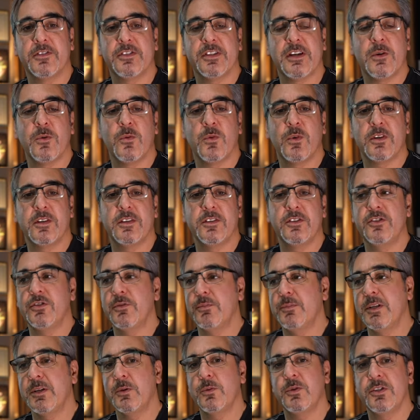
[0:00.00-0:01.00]
someone to
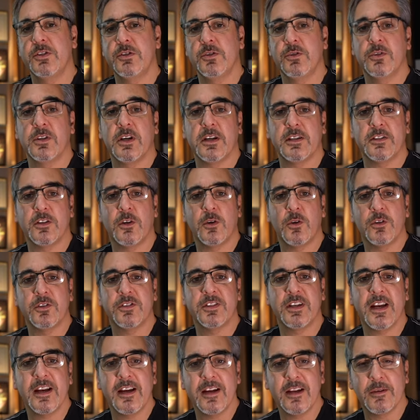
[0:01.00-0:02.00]
be with you at all
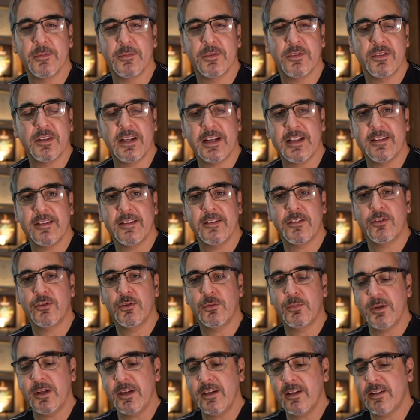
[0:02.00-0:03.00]
times. That,
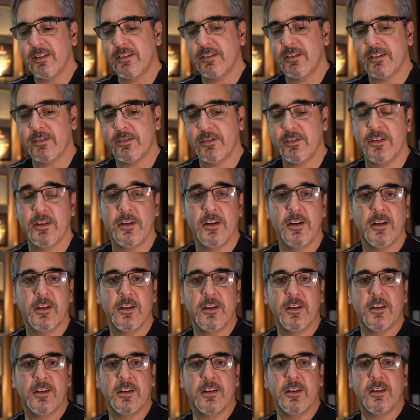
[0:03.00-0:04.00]
to me, it sounds
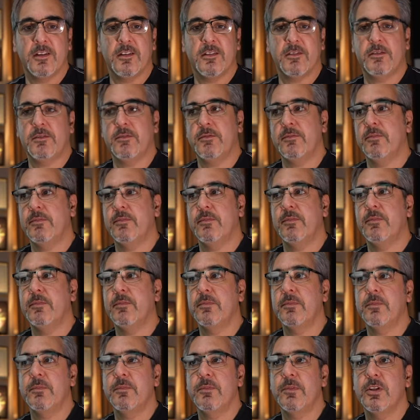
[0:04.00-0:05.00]

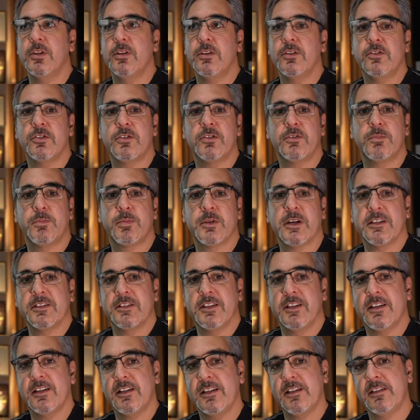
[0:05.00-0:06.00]
not
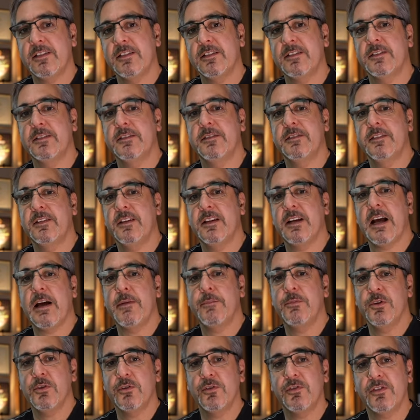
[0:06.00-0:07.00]
practical,
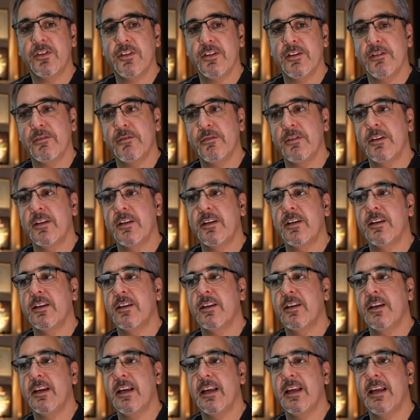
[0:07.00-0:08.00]
abusive,
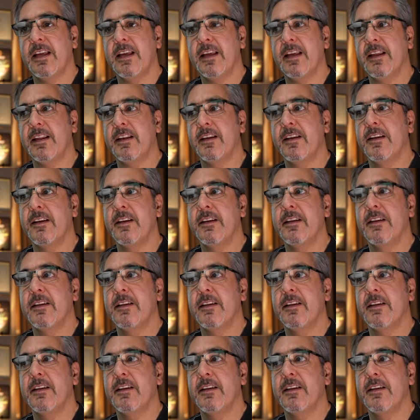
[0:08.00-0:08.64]
and